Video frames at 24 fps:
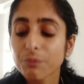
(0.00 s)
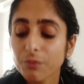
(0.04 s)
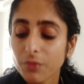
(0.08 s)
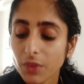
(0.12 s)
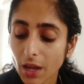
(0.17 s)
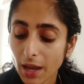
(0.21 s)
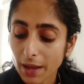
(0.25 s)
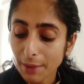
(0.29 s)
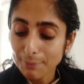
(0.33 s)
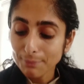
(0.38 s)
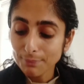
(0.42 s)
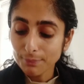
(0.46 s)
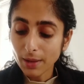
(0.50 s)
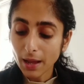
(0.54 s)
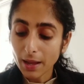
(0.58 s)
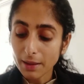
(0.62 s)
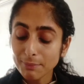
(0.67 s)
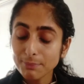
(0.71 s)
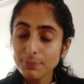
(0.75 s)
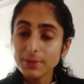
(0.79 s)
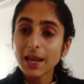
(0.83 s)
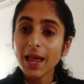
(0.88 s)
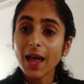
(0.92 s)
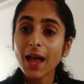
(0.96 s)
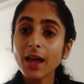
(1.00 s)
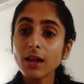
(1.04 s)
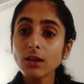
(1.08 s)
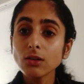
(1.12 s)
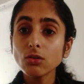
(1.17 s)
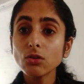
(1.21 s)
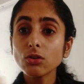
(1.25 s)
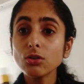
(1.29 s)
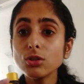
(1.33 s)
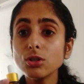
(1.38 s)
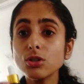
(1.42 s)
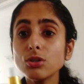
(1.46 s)
I plan
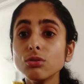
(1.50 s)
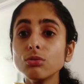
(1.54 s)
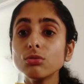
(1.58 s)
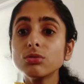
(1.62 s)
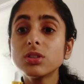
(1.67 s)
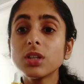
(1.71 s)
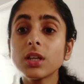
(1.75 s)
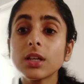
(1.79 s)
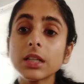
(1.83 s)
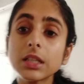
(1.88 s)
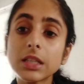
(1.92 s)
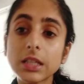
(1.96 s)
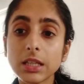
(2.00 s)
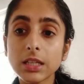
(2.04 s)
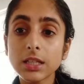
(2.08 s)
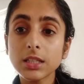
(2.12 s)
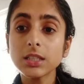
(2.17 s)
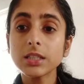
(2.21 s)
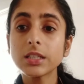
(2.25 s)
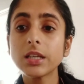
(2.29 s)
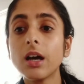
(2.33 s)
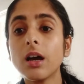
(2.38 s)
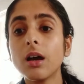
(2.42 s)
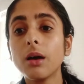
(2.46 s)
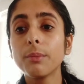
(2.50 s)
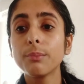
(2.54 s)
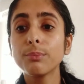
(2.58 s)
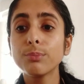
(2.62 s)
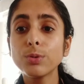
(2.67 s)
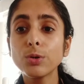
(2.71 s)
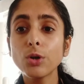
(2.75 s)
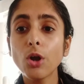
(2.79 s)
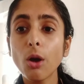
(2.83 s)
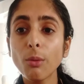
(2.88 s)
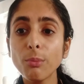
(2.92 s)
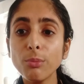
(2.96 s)
on using this
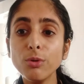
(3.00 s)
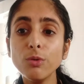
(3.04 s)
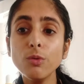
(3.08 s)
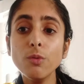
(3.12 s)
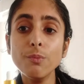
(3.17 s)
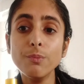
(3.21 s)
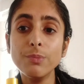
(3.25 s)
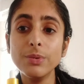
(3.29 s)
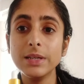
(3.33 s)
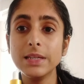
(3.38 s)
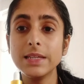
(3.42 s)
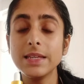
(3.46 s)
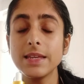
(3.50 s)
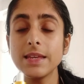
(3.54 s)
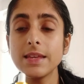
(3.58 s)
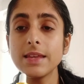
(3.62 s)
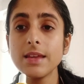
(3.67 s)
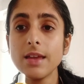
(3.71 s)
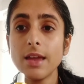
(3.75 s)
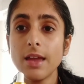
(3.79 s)
probably